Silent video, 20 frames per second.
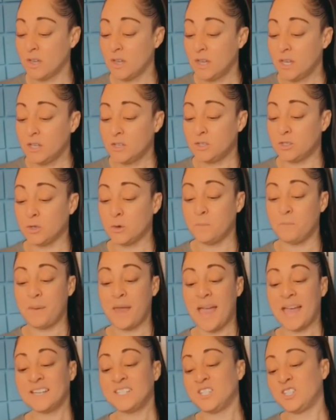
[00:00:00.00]
So
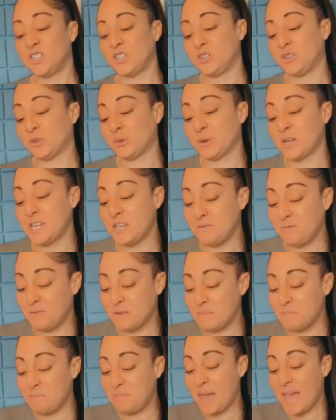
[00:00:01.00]
banish grief
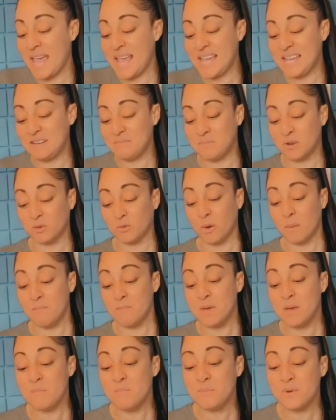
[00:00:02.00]
and pain, but
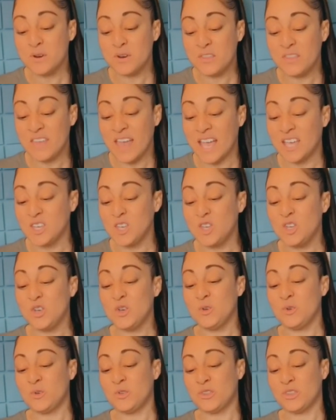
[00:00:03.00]
remember that
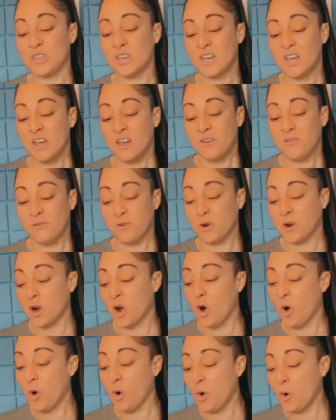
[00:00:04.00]
youth, for a
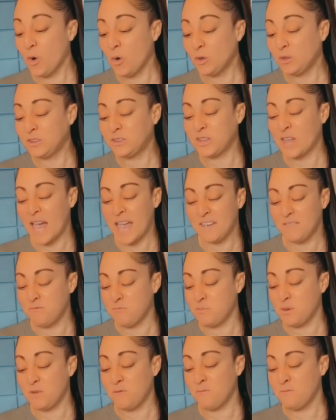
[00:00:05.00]
whole
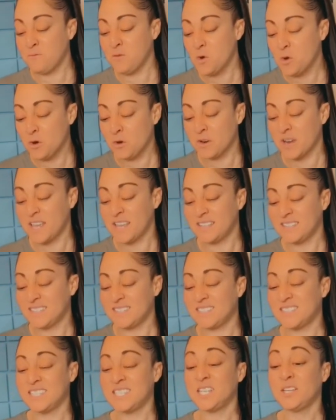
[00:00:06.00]
life before it,
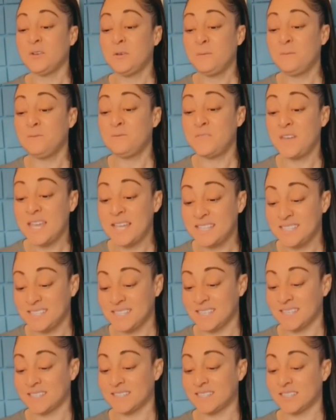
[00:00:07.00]
still
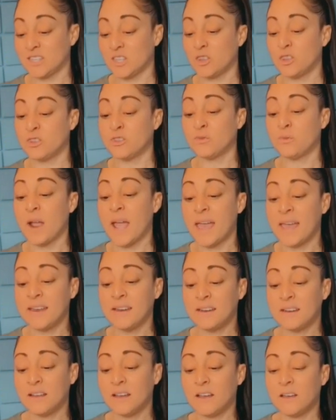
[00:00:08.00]
faces the
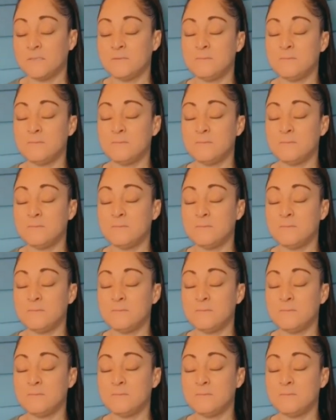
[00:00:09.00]
threat of